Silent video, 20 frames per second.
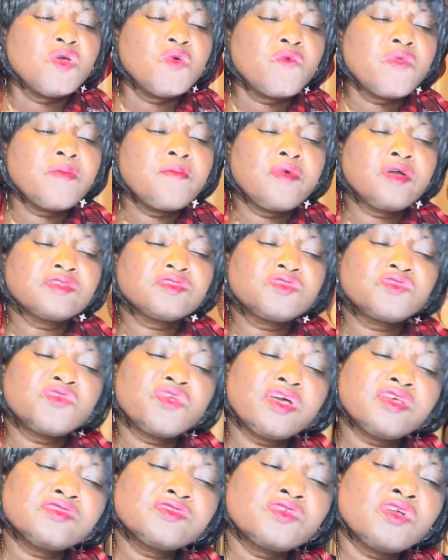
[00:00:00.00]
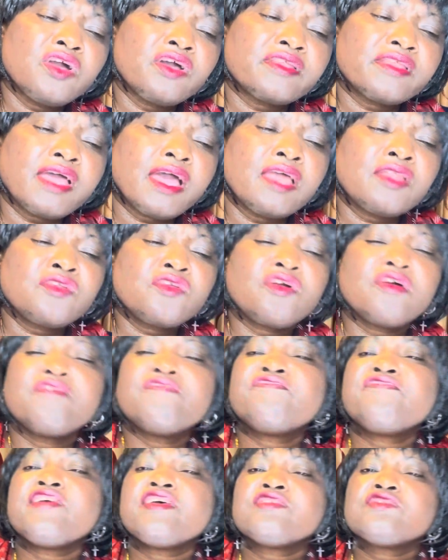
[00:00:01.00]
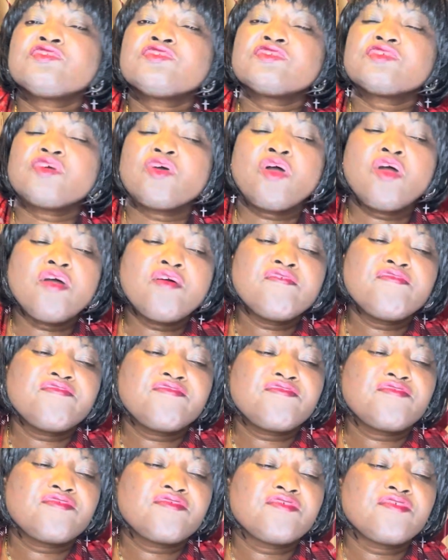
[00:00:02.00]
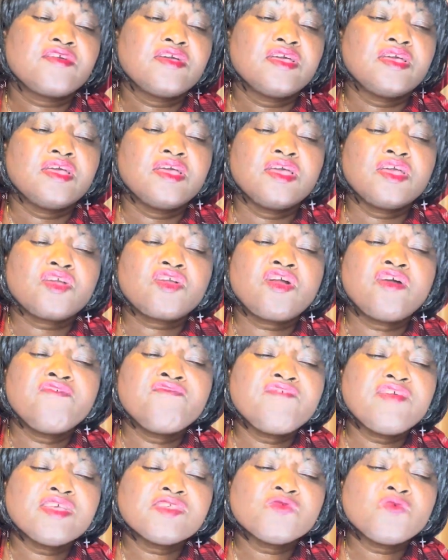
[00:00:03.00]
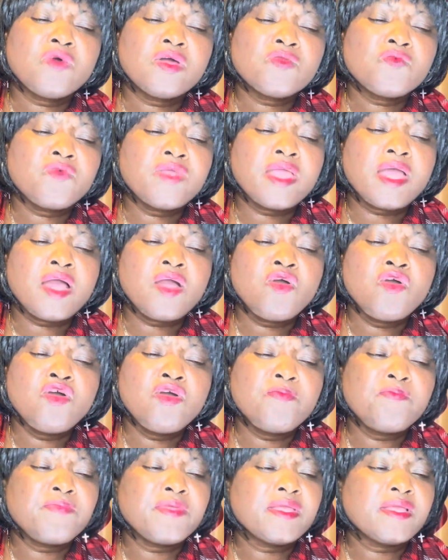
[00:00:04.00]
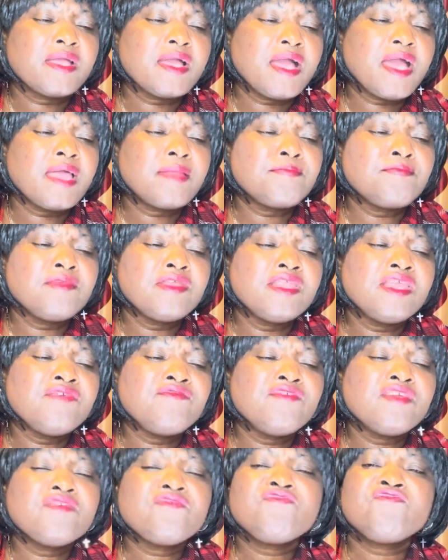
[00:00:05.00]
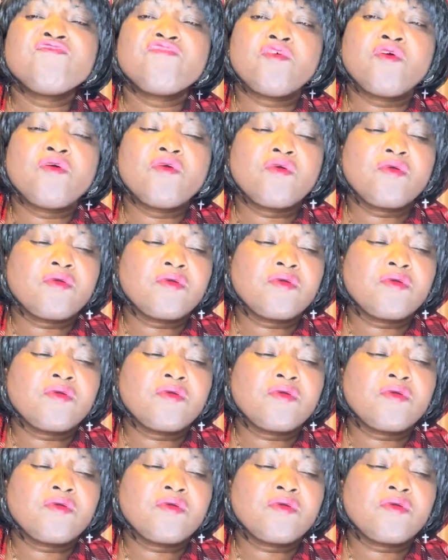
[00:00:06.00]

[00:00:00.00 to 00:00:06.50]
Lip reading: We must trust God and confess what we are hoping and believing for.